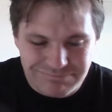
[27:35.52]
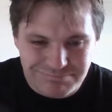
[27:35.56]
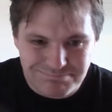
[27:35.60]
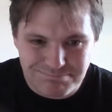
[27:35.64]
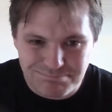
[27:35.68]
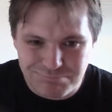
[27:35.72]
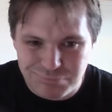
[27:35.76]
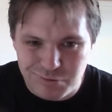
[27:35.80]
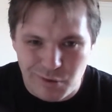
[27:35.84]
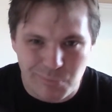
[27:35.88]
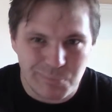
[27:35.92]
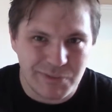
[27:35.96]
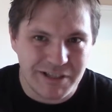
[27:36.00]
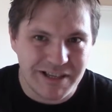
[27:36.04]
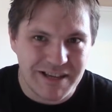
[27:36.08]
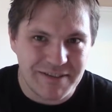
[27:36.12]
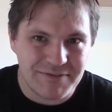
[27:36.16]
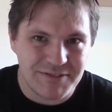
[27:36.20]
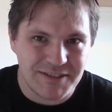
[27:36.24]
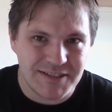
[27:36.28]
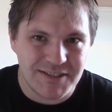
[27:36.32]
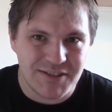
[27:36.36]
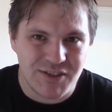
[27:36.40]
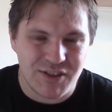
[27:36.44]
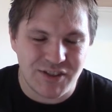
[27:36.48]
Probably give
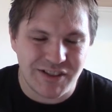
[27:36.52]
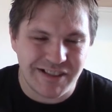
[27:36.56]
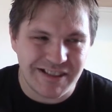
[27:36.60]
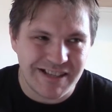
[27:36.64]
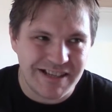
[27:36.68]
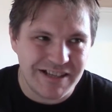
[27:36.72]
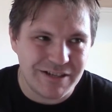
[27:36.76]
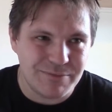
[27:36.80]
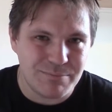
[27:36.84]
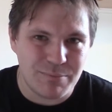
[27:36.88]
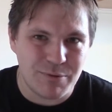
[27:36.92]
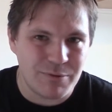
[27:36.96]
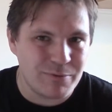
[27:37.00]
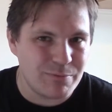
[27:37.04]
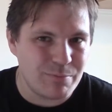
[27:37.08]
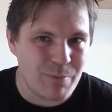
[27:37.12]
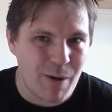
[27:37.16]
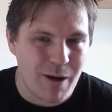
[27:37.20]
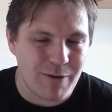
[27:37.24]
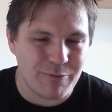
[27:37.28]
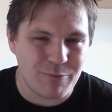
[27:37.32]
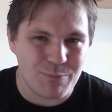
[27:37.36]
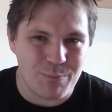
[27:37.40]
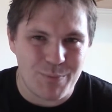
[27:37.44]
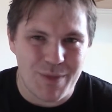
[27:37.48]
it to the leader, but
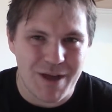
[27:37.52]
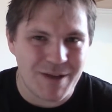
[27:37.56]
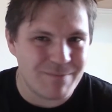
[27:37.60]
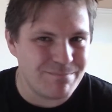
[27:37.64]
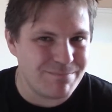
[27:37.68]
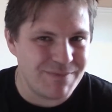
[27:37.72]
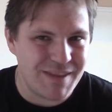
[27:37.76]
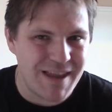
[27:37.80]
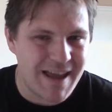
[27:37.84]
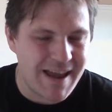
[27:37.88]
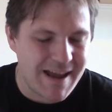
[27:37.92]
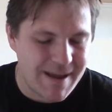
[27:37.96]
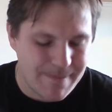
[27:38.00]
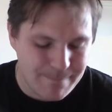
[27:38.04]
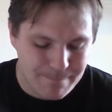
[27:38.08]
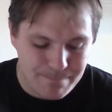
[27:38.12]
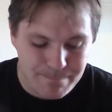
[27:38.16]
apart from that, nah.